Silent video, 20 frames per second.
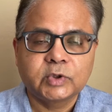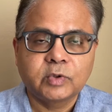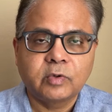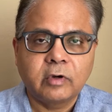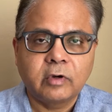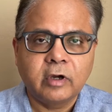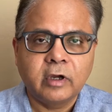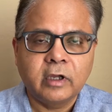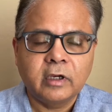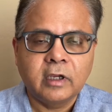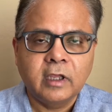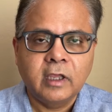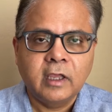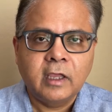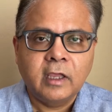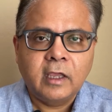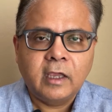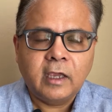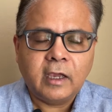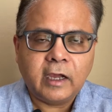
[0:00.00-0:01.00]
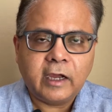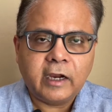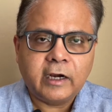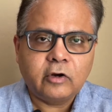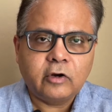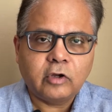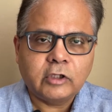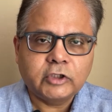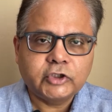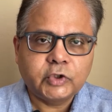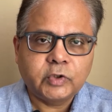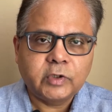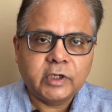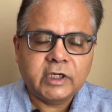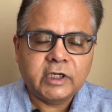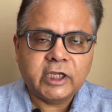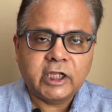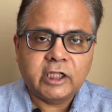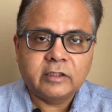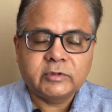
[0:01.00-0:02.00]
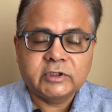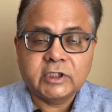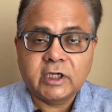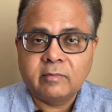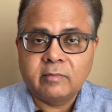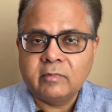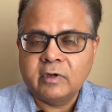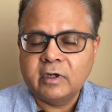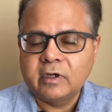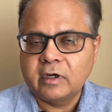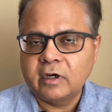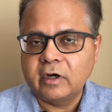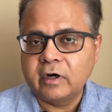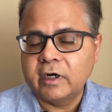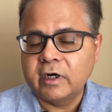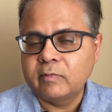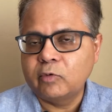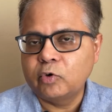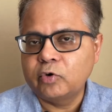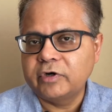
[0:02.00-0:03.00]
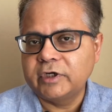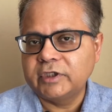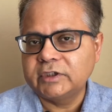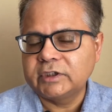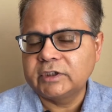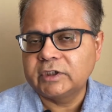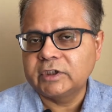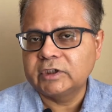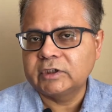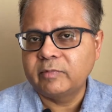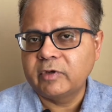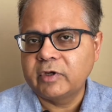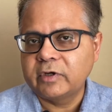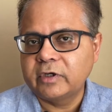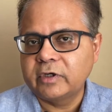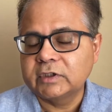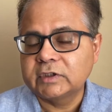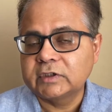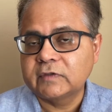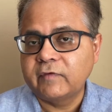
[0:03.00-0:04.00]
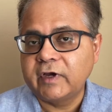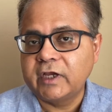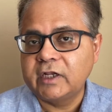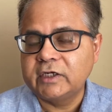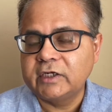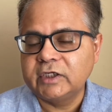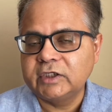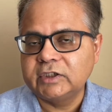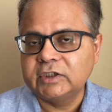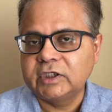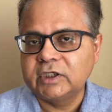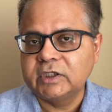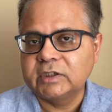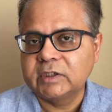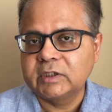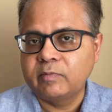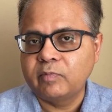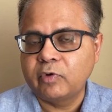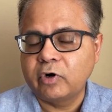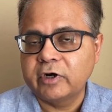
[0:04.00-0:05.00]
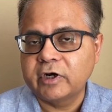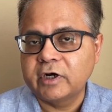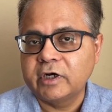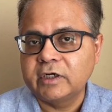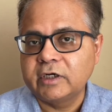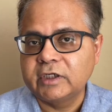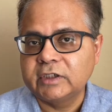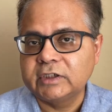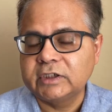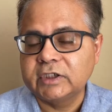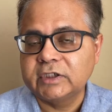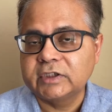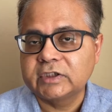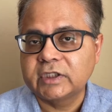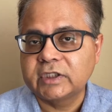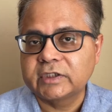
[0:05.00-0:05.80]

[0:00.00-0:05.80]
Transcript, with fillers: so on. And also it helps them learn about research, because while teaching is important, teaching is